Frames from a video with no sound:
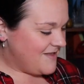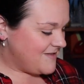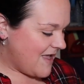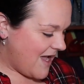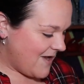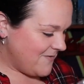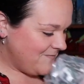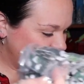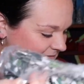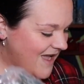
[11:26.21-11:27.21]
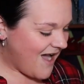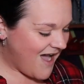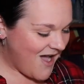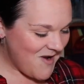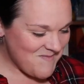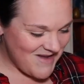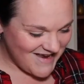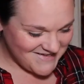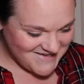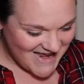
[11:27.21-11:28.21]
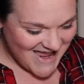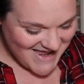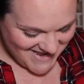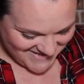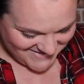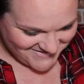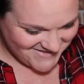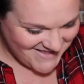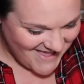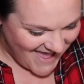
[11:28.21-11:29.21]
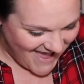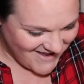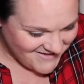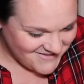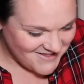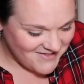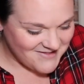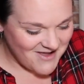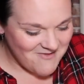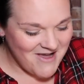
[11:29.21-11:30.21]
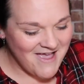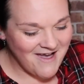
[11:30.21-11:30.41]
So, oh my days, yes. So,